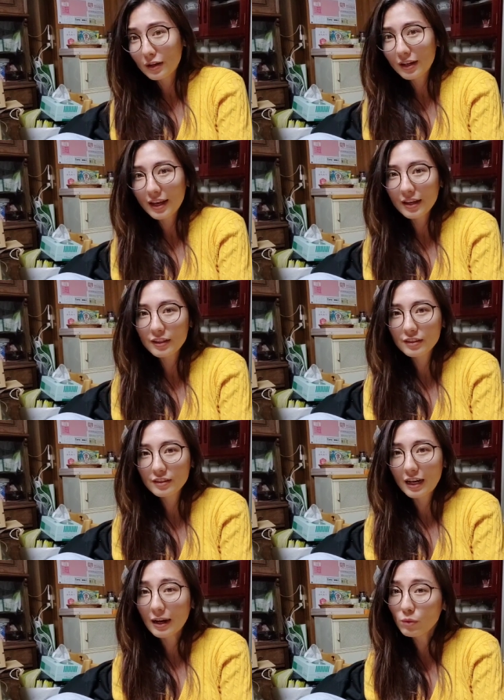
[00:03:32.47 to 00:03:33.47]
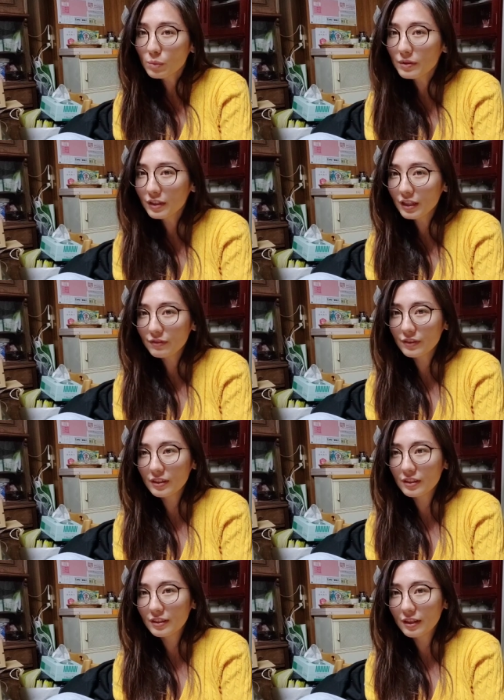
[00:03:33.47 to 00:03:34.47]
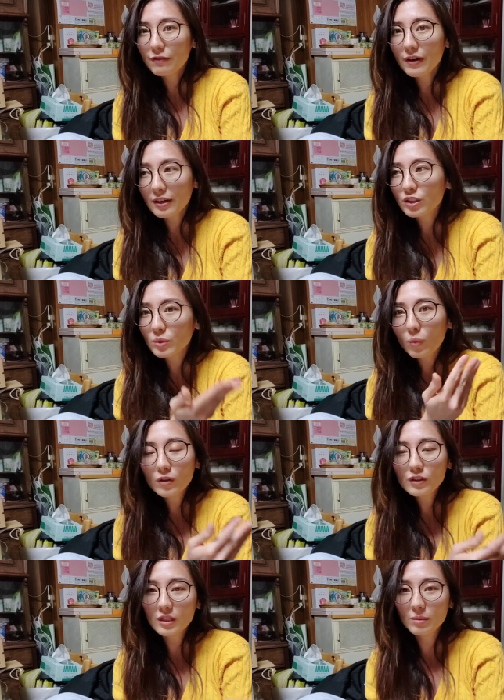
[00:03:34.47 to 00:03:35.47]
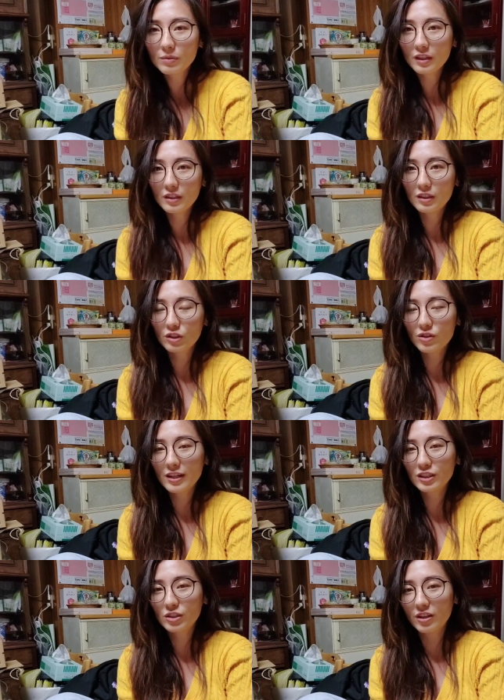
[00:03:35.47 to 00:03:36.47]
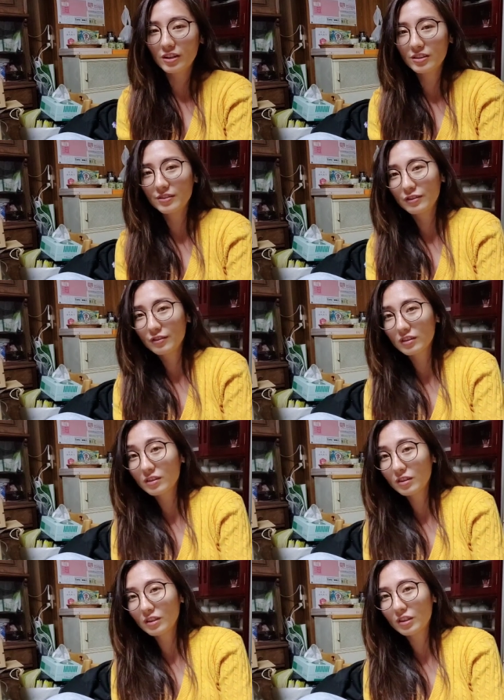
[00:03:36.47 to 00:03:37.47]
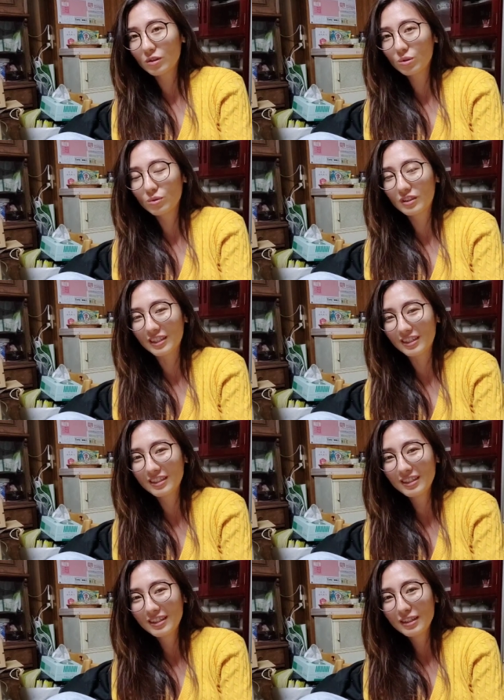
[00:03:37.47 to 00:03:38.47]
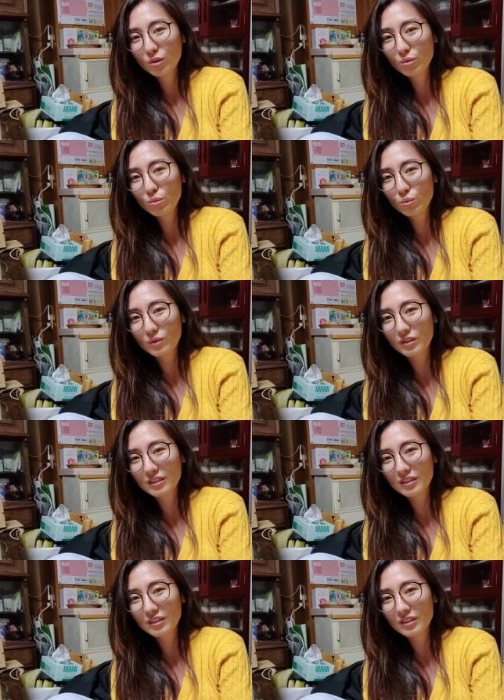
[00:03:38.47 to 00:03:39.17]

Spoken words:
Hey, I would believe it if I actually won something in the scratch card. Still in the losing. Lose.